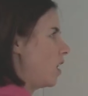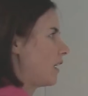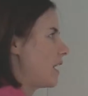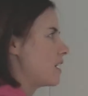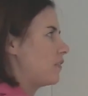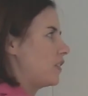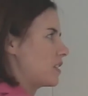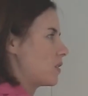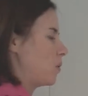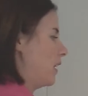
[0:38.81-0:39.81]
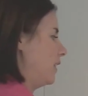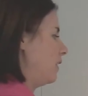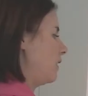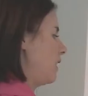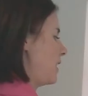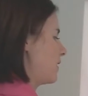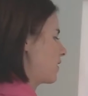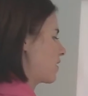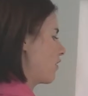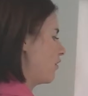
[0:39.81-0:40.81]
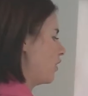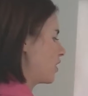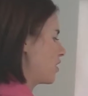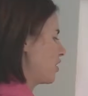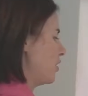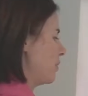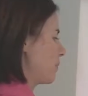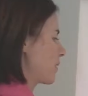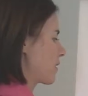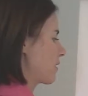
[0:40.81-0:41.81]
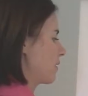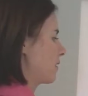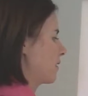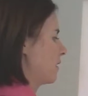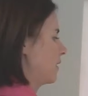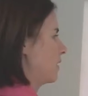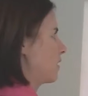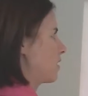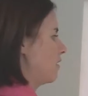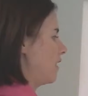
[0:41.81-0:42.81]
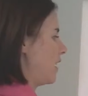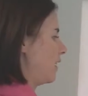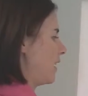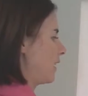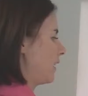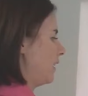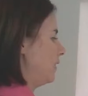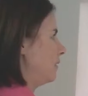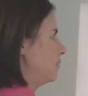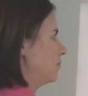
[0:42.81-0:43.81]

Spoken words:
Okay, the first one has 4 terms. So I'll write it out again.